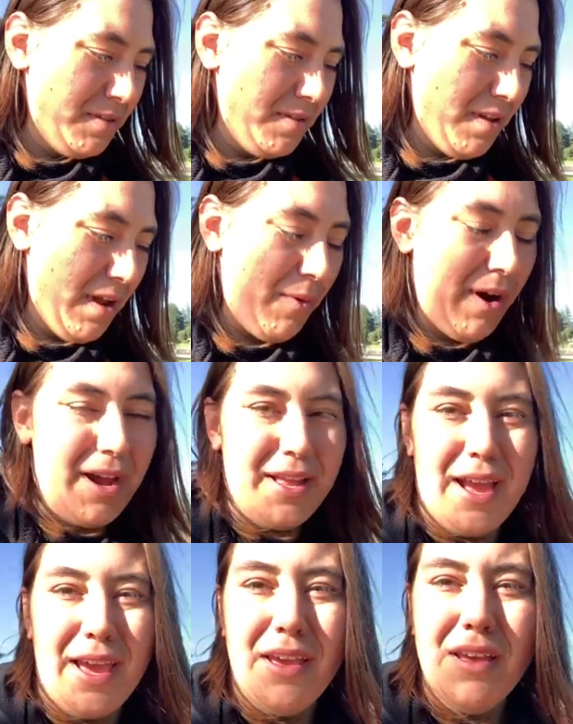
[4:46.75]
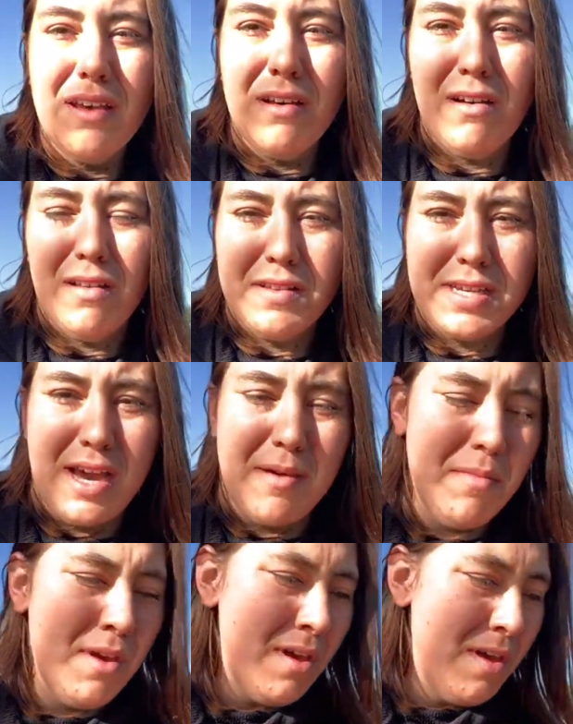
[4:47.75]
I wear at night all the time.